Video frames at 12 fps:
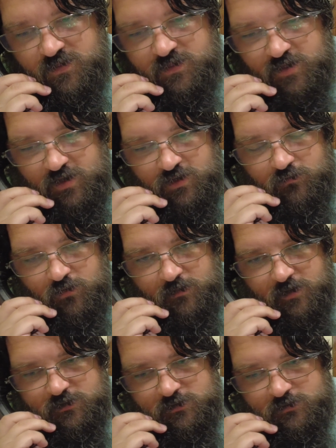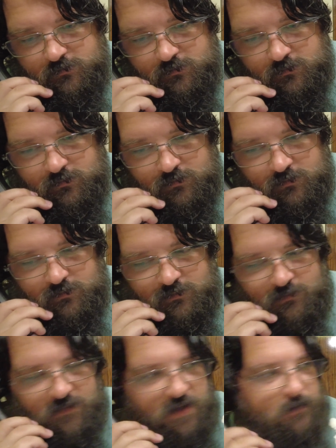Thank you very much.
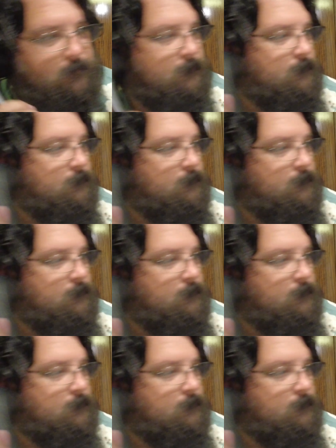Good night.